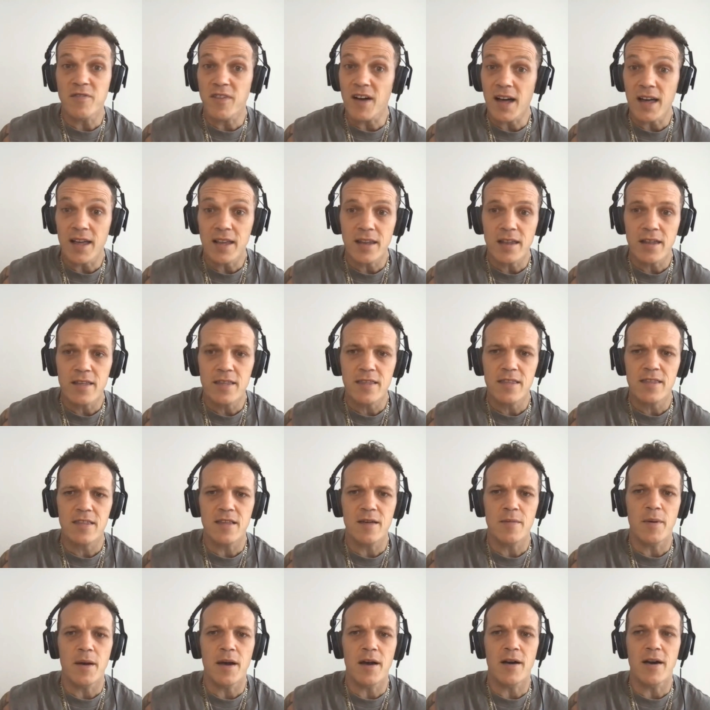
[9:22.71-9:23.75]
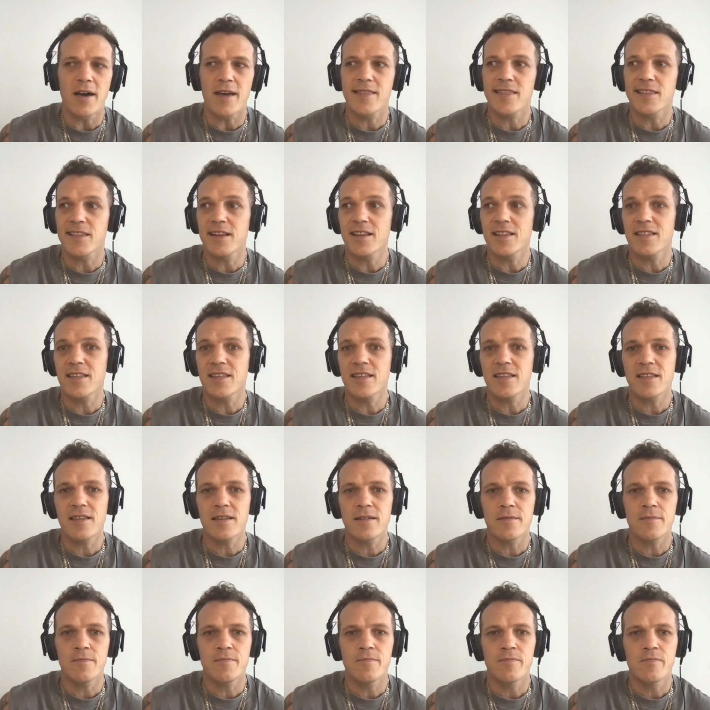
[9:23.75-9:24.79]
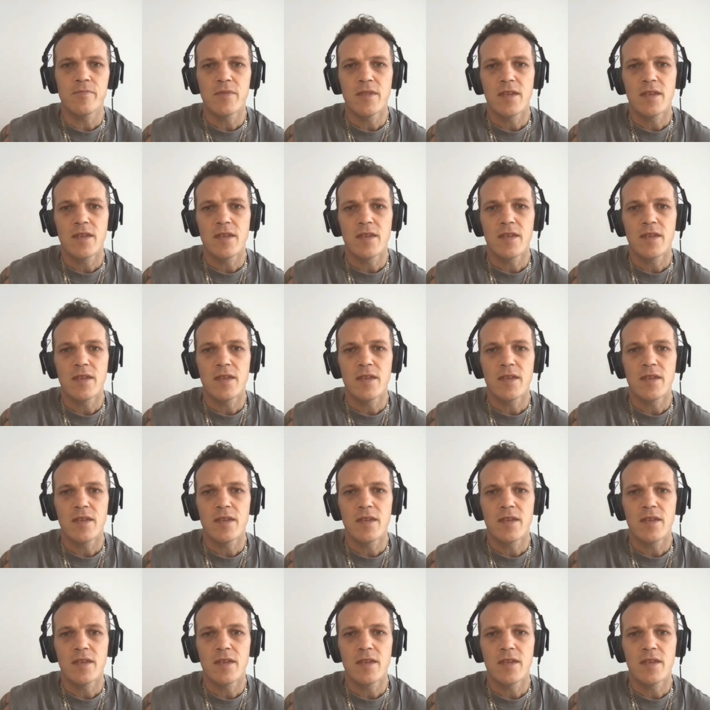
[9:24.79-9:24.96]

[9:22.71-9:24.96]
violence, about athleticism,